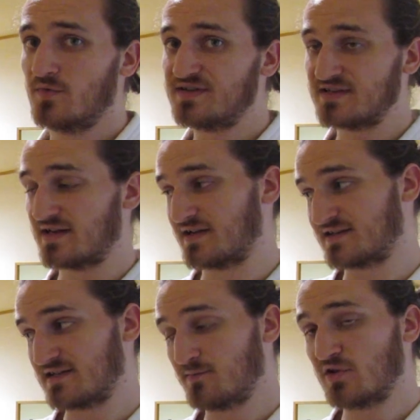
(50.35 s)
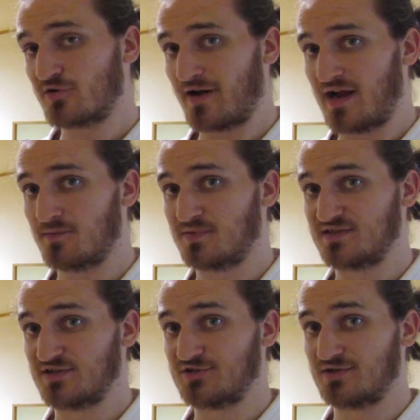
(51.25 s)
we see a similar hand
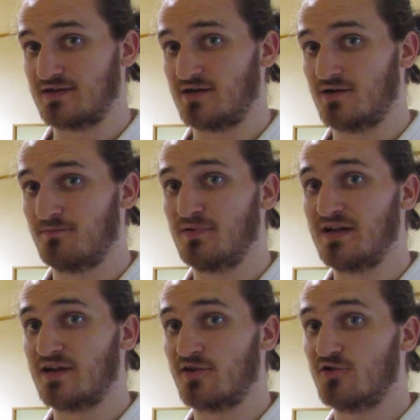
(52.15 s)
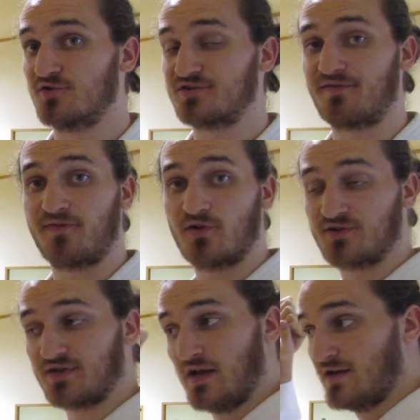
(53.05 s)
position here being used
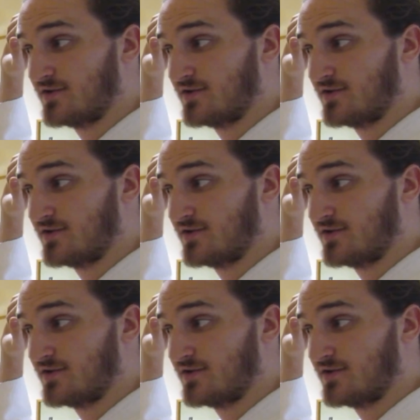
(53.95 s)
first